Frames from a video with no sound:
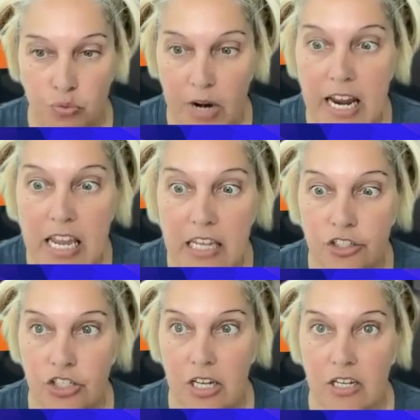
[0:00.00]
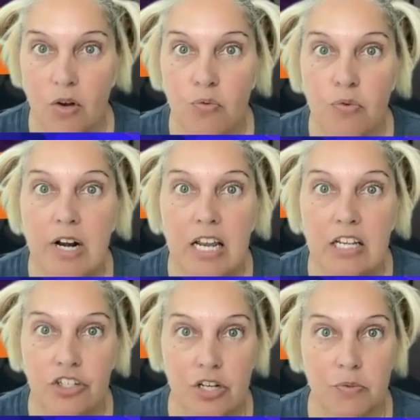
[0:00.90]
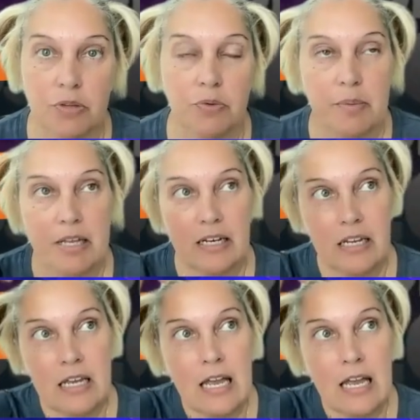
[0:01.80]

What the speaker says: raging with women.